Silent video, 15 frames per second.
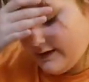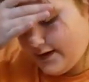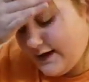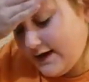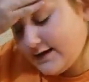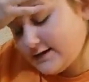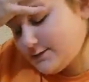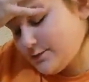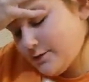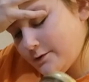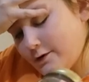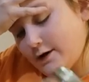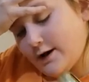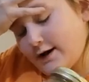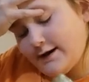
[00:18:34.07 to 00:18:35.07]
in case we
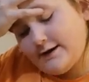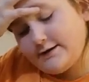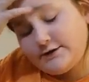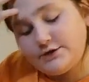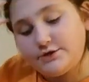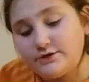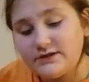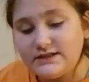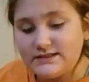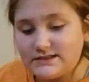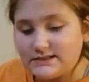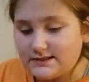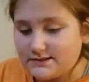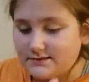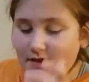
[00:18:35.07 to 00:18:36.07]
run out of
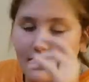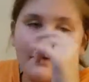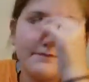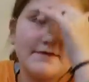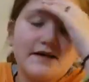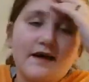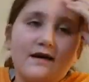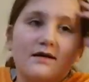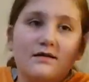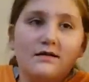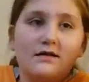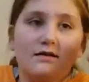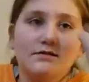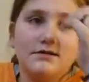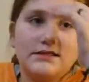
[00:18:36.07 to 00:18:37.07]
treats, I'll get
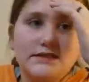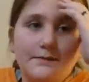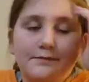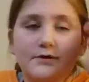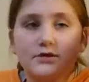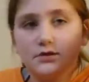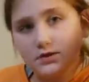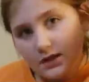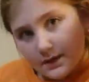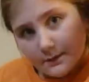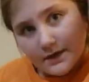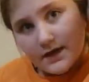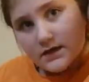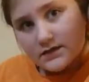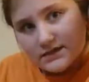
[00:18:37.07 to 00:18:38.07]
separate. Can
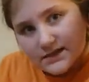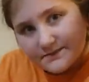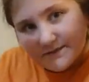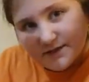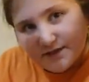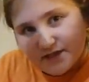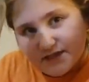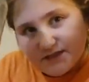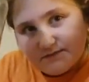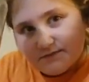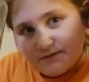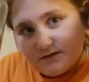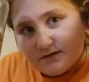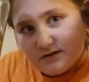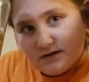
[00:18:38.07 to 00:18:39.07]
we get separate treats
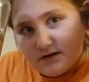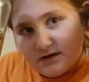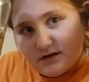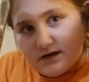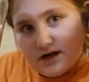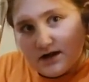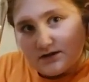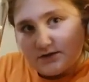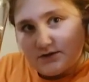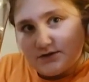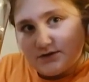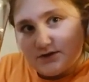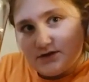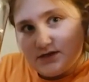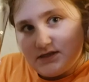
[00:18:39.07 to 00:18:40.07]
for extra
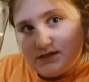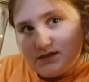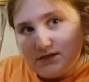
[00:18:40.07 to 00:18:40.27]
treats?